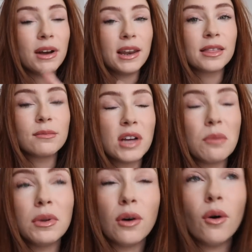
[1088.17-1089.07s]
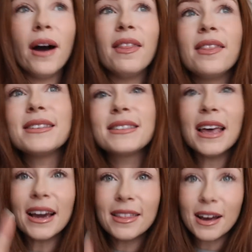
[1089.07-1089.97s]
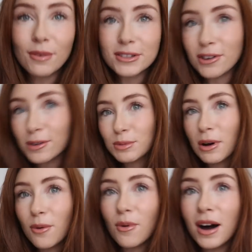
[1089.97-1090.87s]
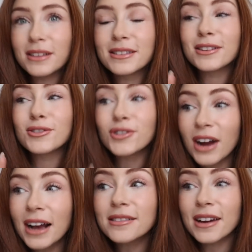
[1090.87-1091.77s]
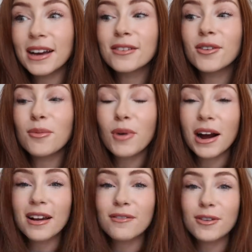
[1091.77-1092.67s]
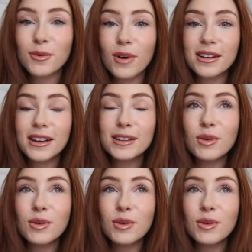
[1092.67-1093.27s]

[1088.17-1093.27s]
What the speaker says: I'll link them down below. And then the second thing I want to talk to you about was the dress I ended up wearing for the wedding.